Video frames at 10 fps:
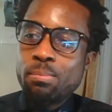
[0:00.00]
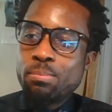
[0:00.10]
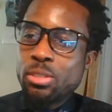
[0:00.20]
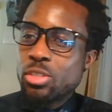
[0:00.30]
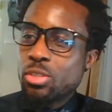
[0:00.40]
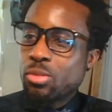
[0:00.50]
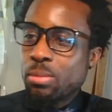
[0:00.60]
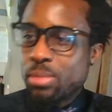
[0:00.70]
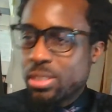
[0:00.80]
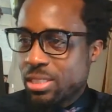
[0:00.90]
building
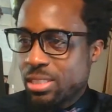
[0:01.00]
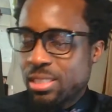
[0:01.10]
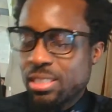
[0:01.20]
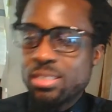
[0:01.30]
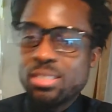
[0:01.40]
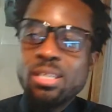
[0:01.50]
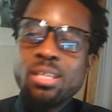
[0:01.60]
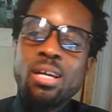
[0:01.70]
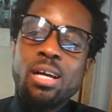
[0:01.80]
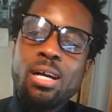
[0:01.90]
great businesses,
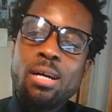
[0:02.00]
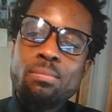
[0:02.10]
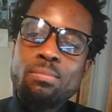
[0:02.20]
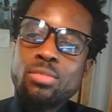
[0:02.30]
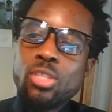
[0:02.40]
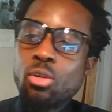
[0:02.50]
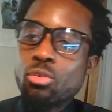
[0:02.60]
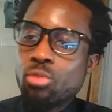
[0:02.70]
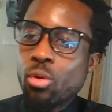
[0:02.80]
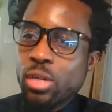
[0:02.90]

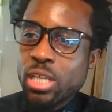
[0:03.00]
growing